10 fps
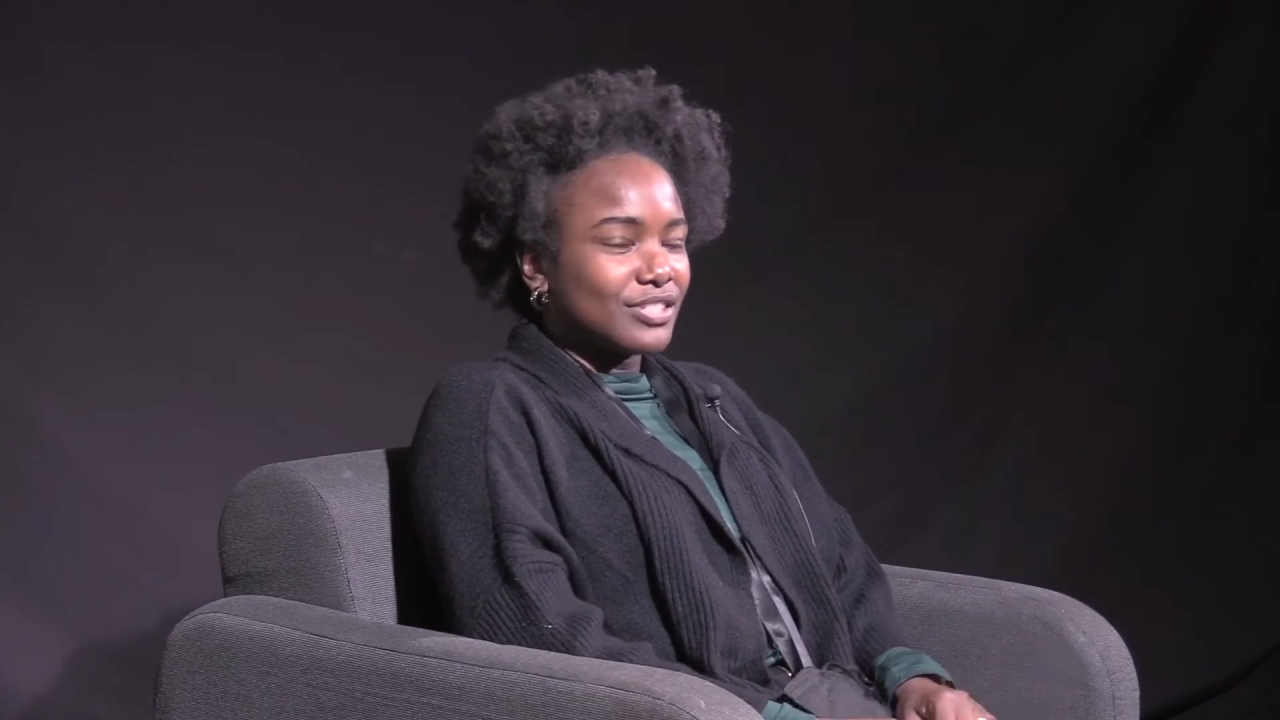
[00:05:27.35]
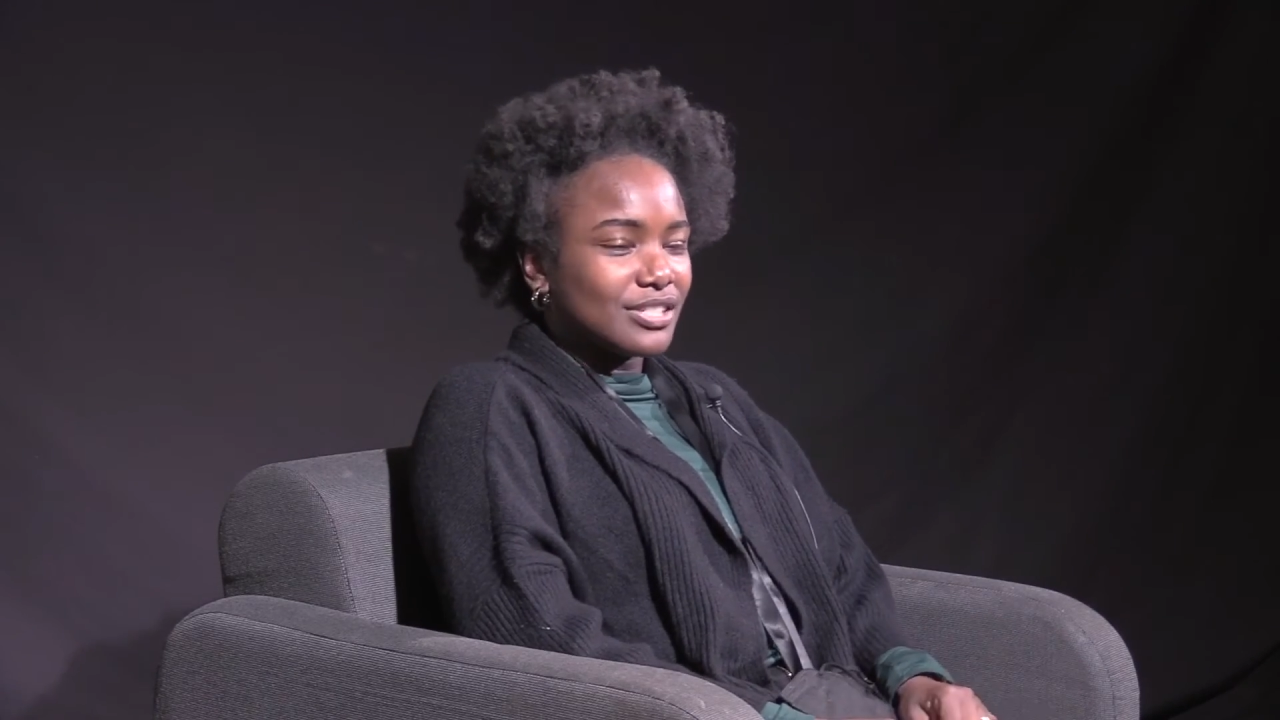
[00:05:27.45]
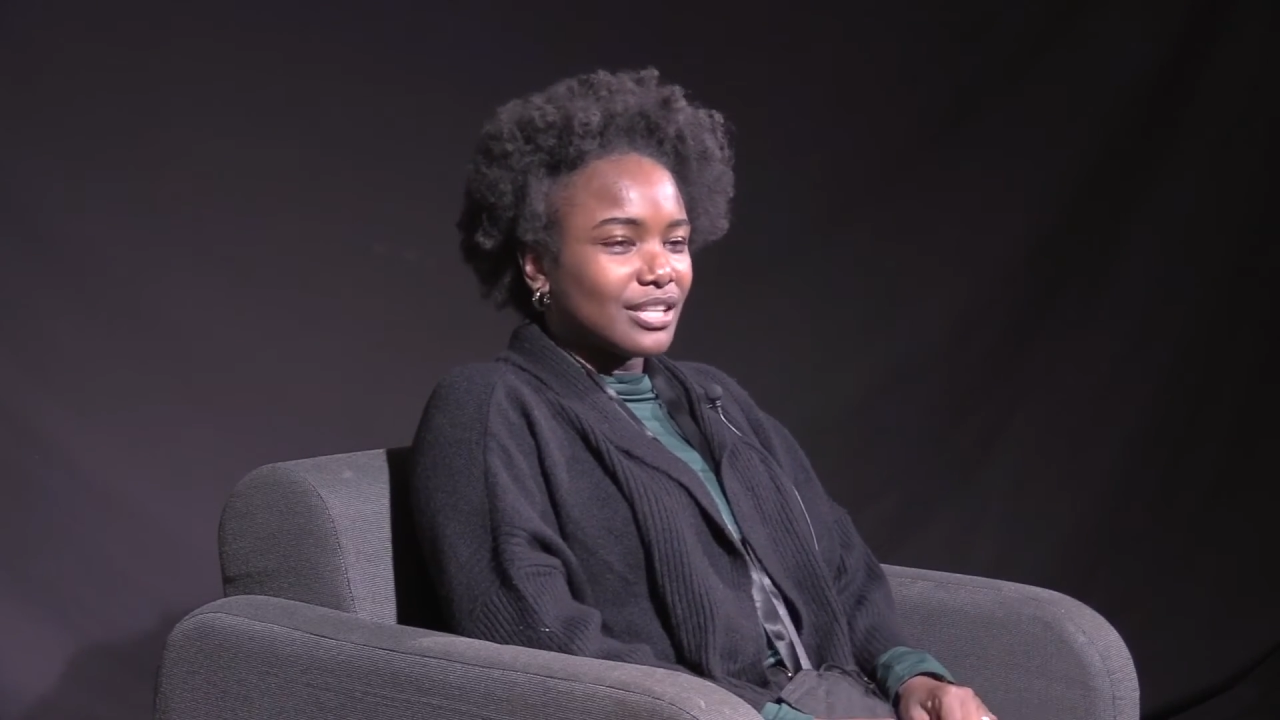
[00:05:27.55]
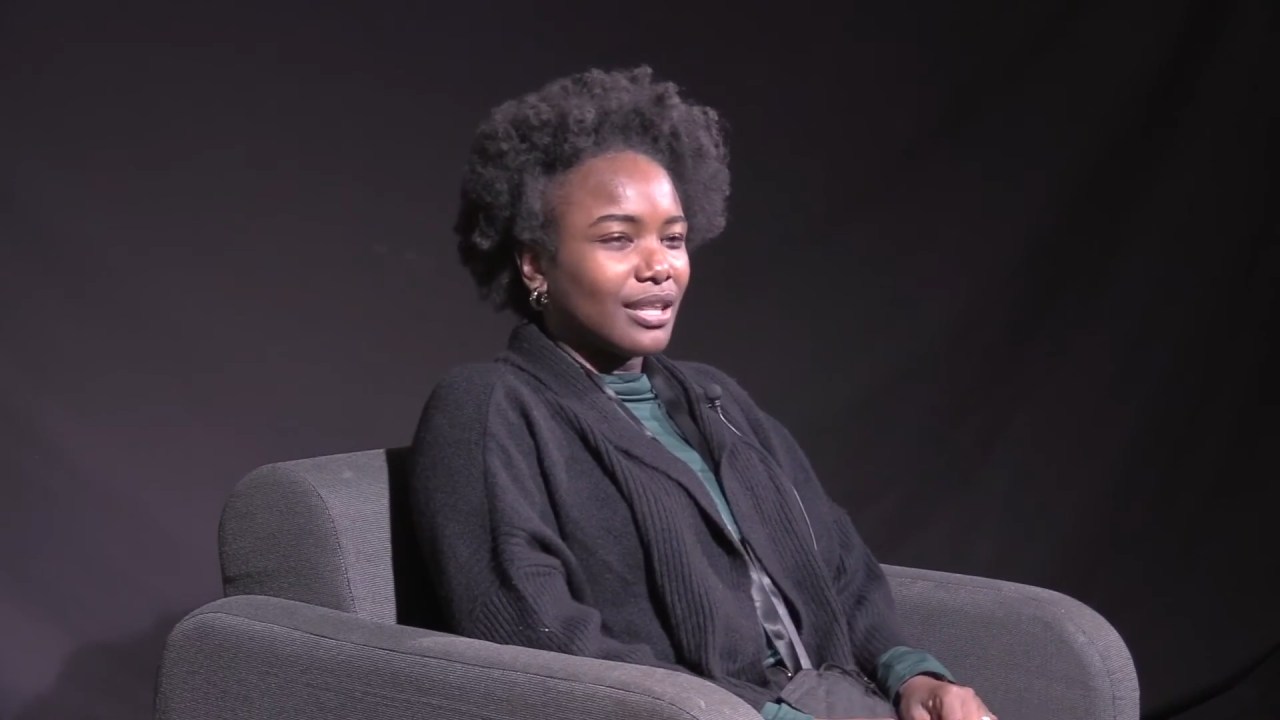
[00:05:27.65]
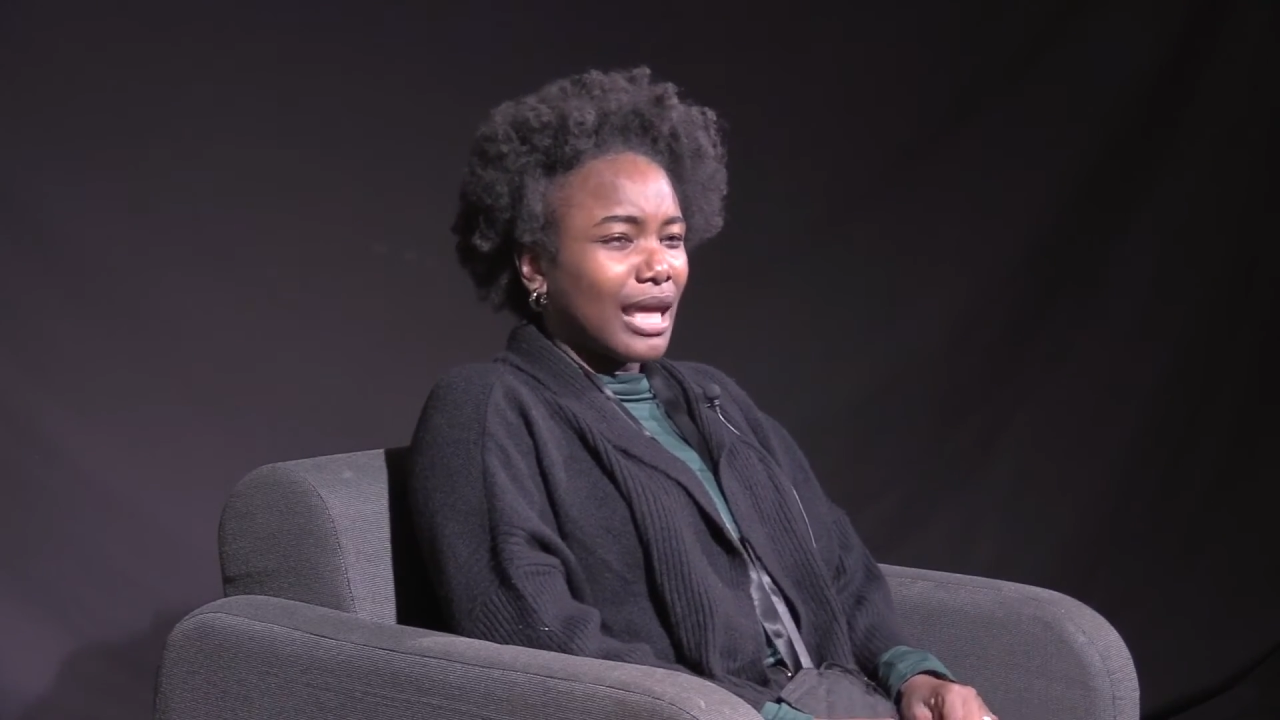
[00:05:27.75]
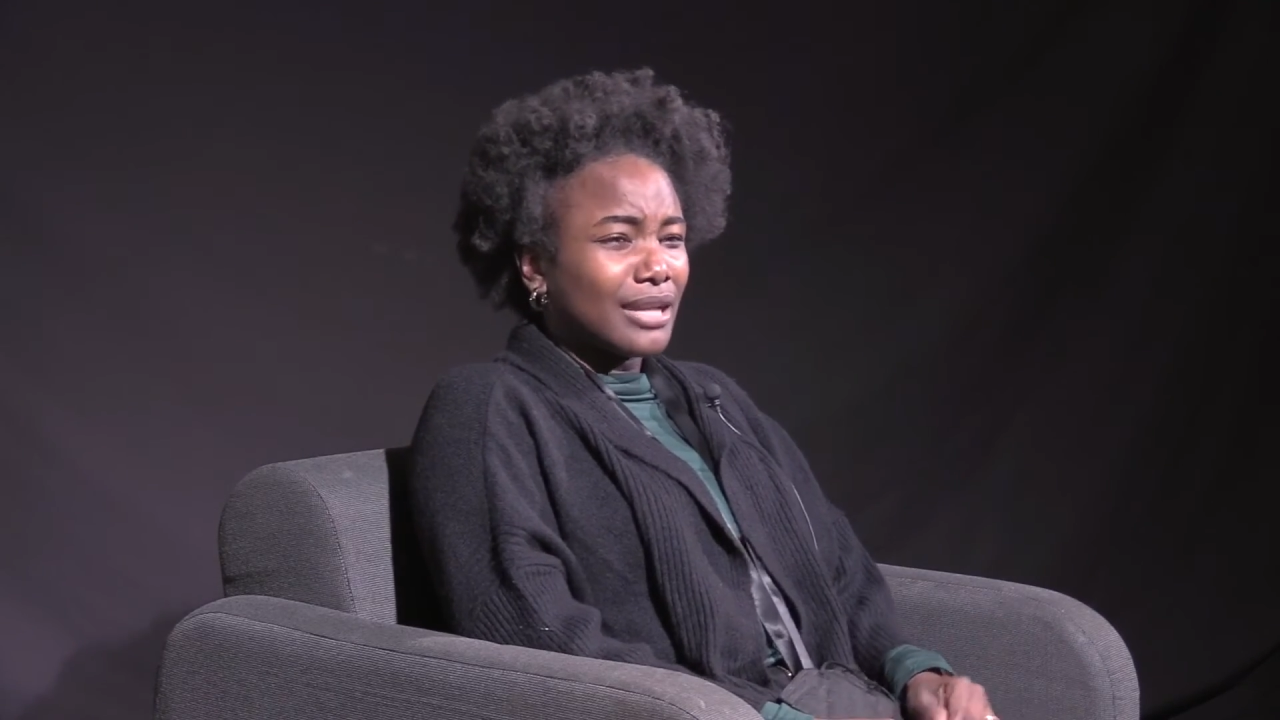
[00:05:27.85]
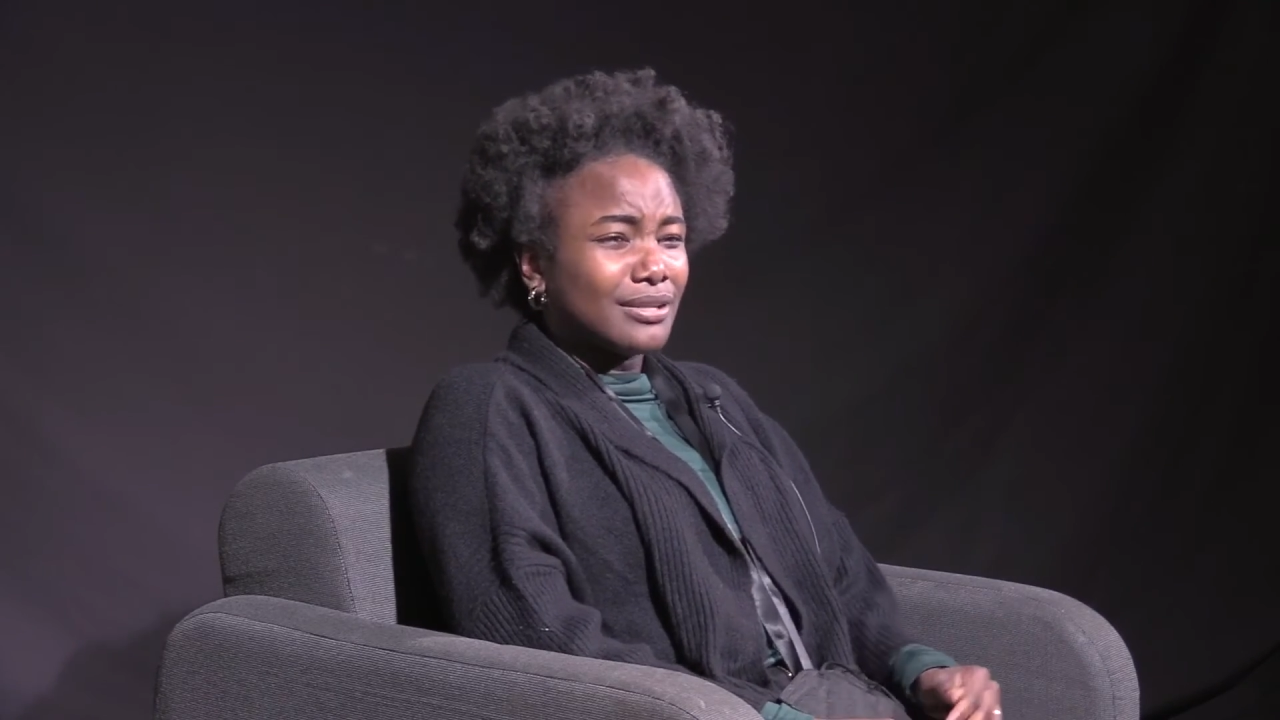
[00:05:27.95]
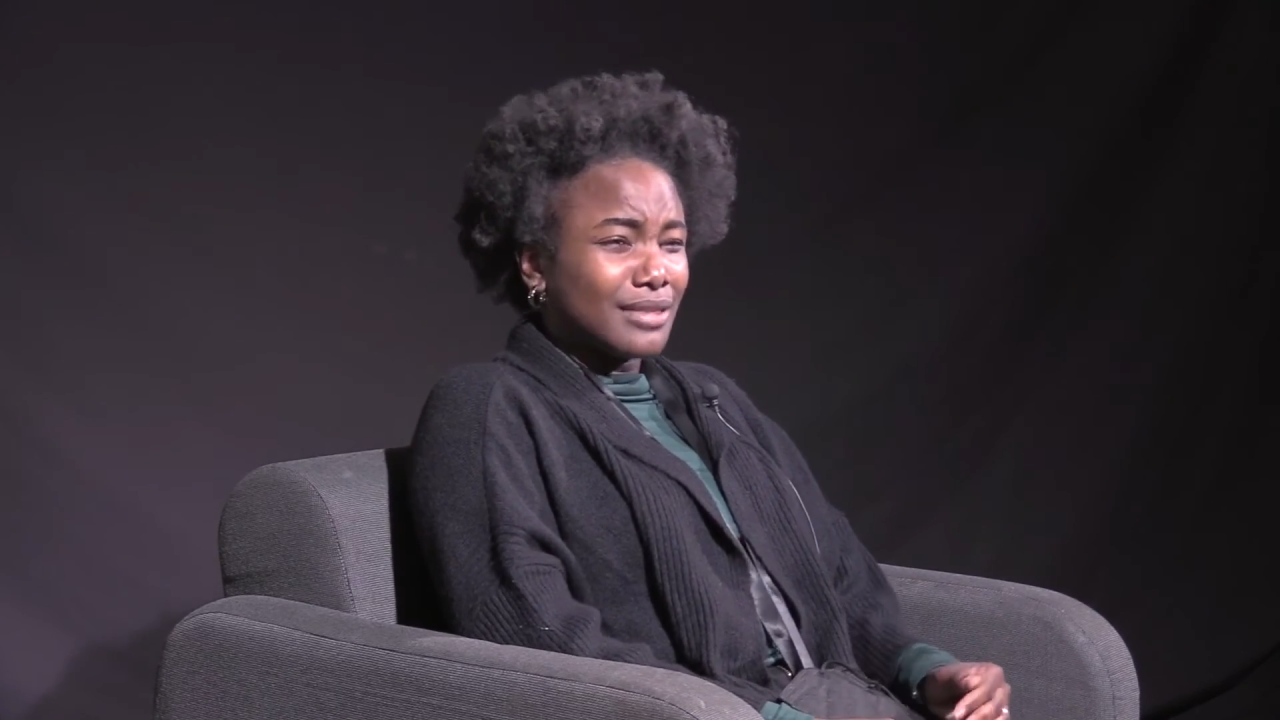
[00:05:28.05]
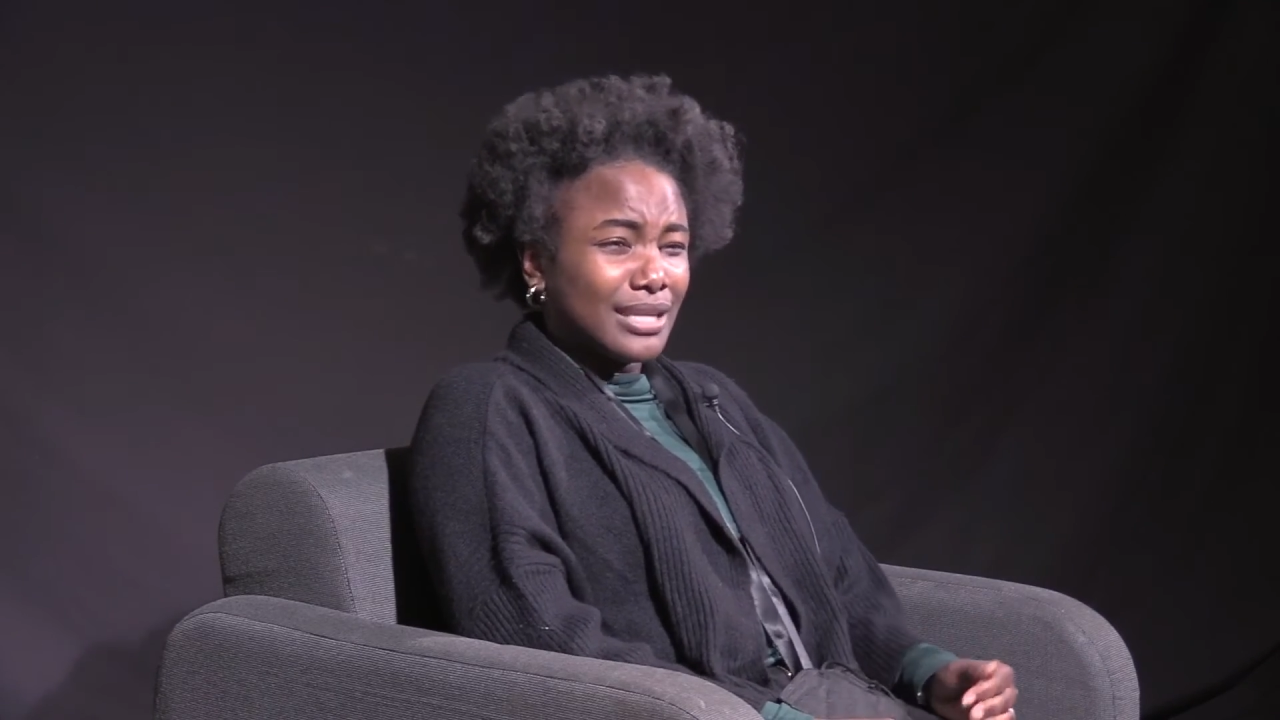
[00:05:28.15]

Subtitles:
it's just a lot of